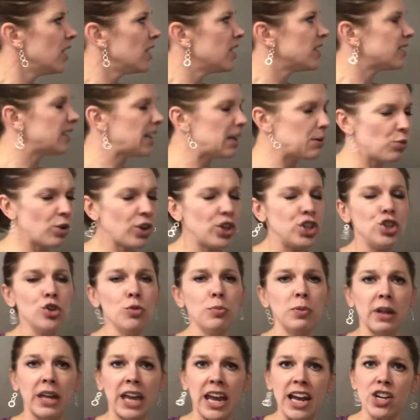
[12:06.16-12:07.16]
Same with
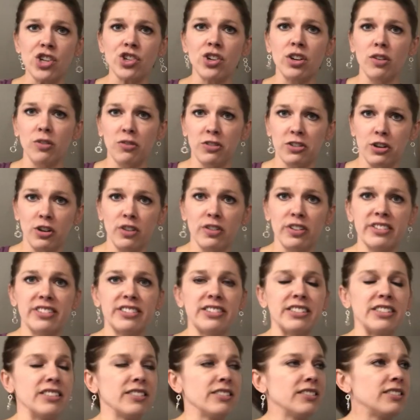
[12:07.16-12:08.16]
duplication of
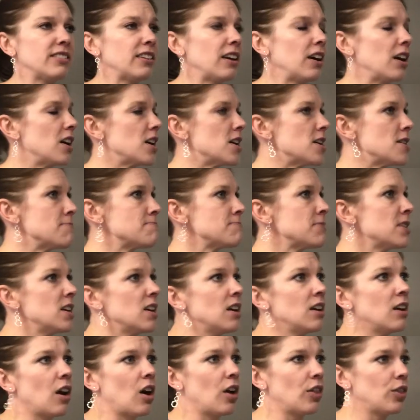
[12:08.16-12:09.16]
services.
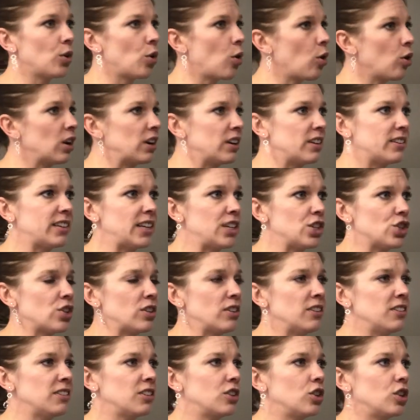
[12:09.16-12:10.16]
Other
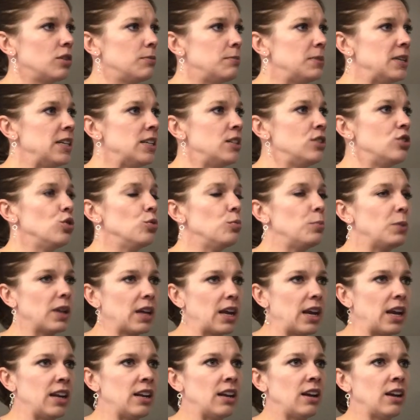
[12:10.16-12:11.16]
organizations could be
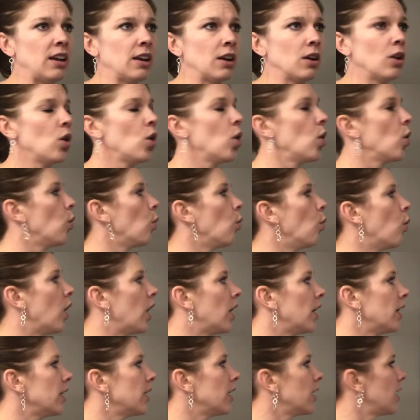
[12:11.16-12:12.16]
duplicating
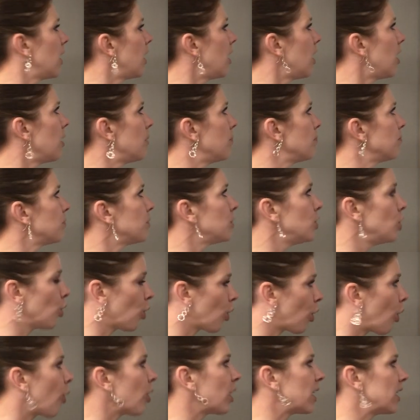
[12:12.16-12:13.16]
what
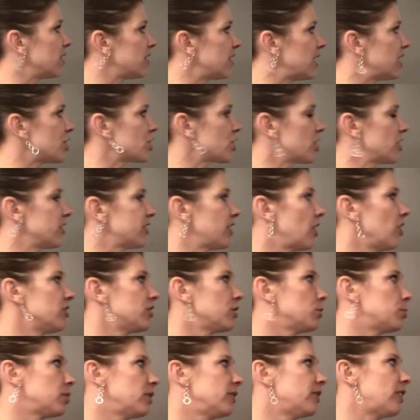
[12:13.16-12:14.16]
your organization is
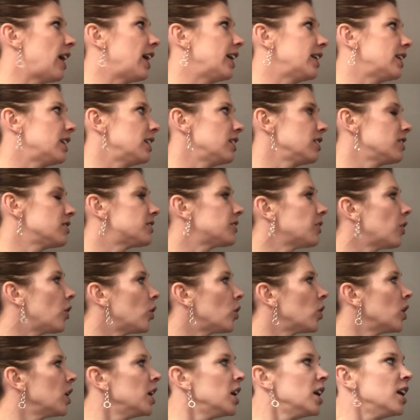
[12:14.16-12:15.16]
also providing.
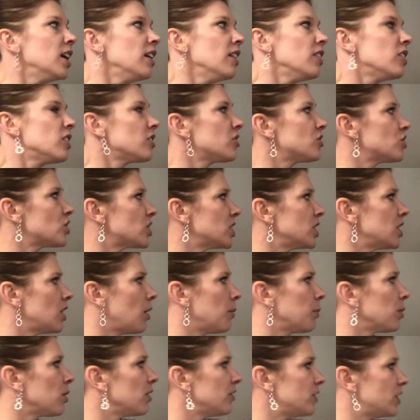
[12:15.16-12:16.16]
So there's just a
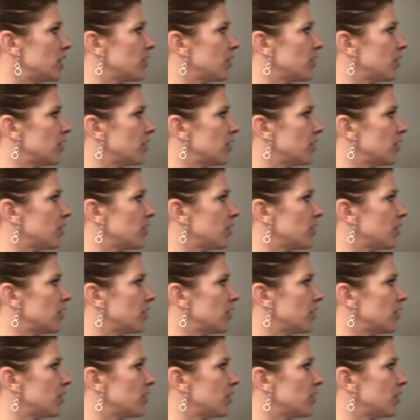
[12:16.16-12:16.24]
number of